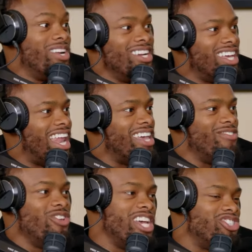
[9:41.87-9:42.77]
him. Like, if
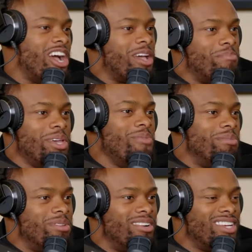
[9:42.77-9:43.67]
you ain't trying to compete with him,
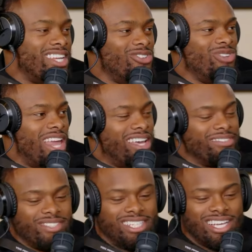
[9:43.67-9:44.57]
then you like,
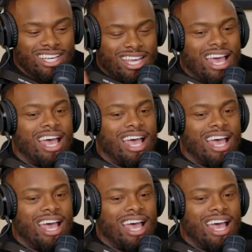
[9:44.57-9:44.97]
nah.